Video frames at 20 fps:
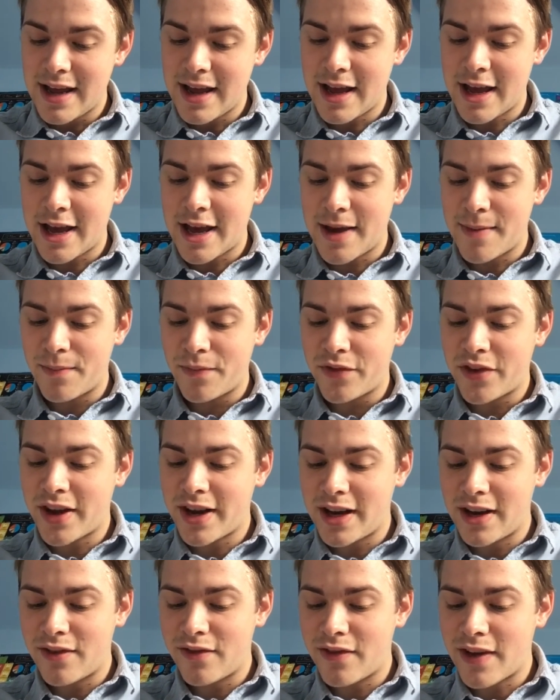
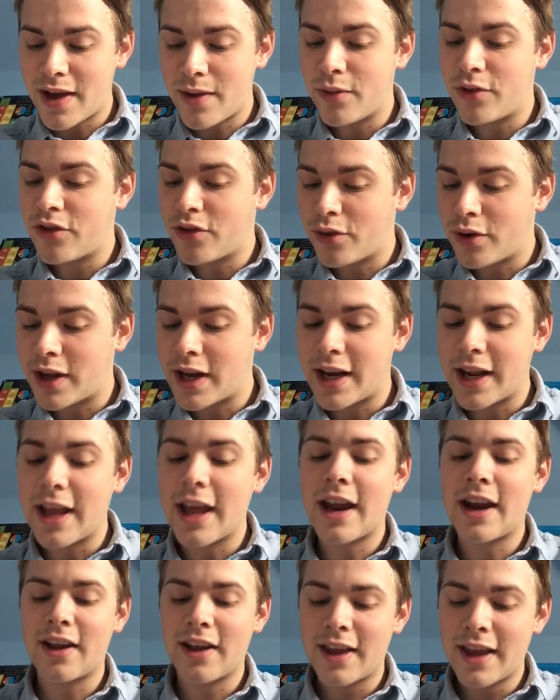Teddy and Faye were talking
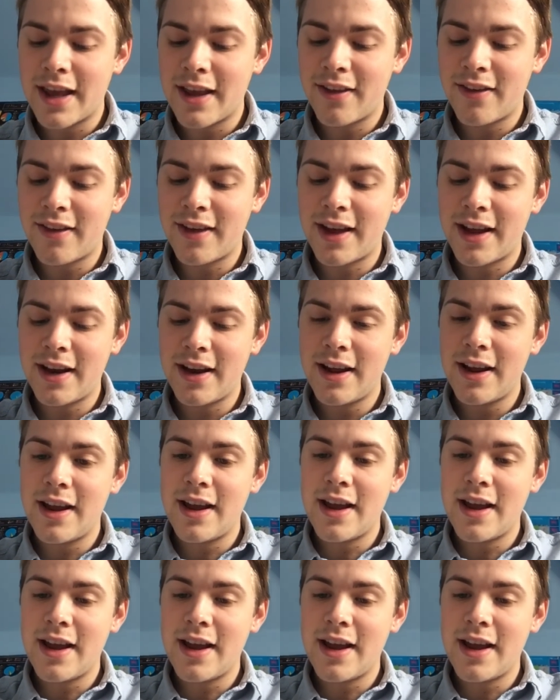again and kissing.